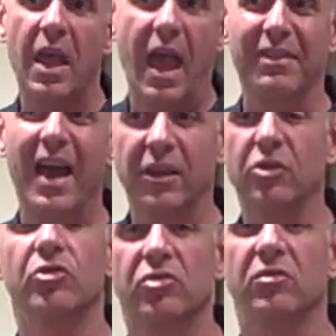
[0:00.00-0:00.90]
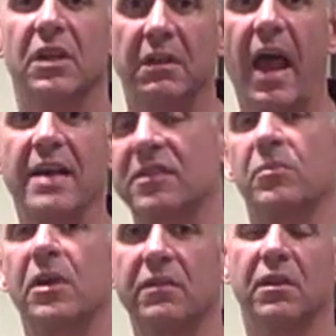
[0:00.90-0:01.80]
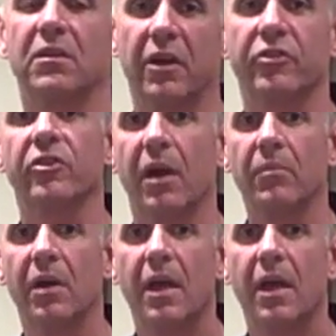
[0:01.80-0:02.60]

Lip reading: And that usually lasts me until lunchtime.